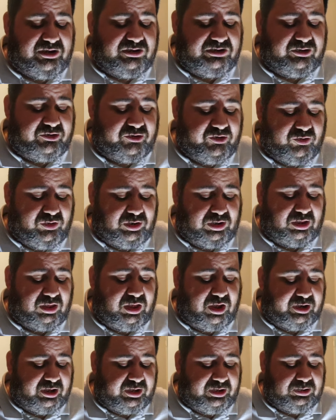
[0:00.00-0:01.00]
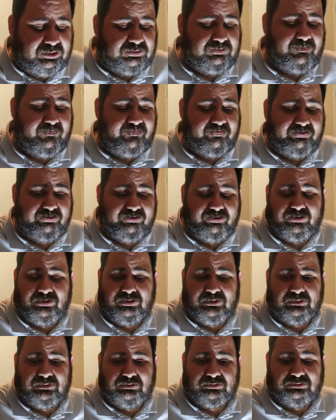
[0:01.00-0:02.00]
used to do a lot of
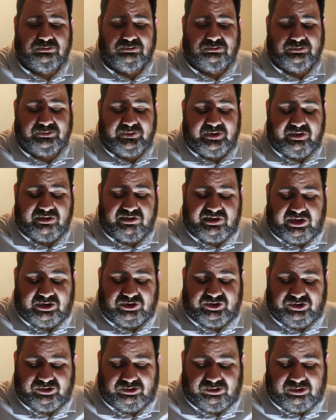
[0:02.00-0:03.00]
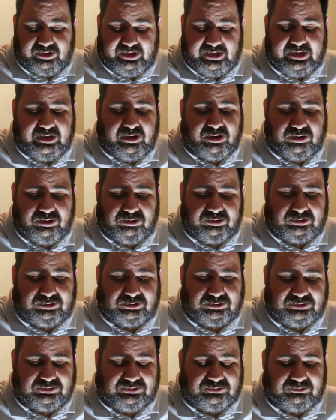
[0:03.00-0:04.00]
sexually
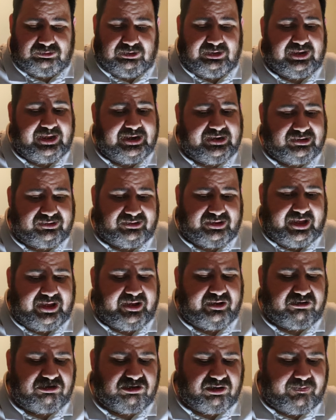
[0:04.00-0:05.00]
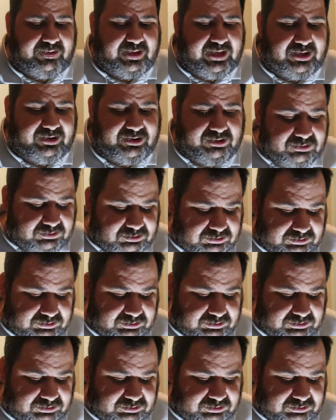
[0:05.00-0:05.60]
related things about